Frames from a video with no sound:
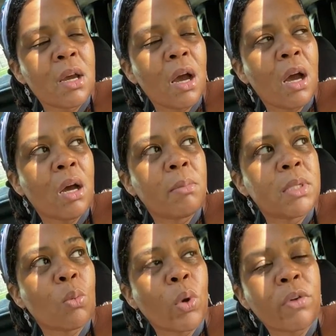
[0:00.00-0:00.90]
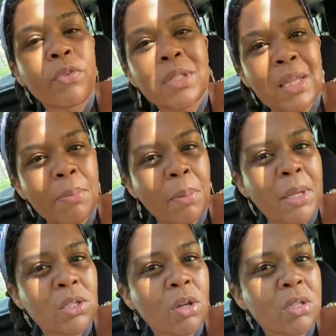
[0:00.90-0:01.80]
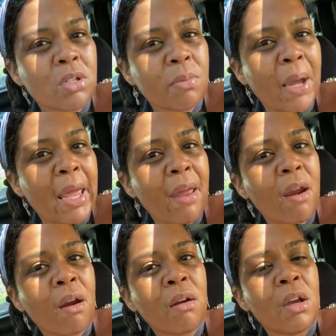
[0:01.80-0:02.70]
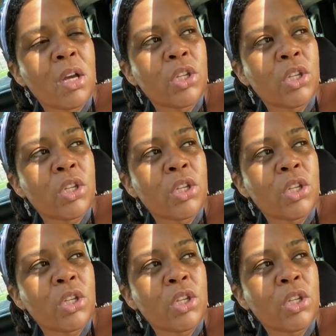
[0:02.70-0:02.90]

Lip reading: some wonderful supplements also to my hair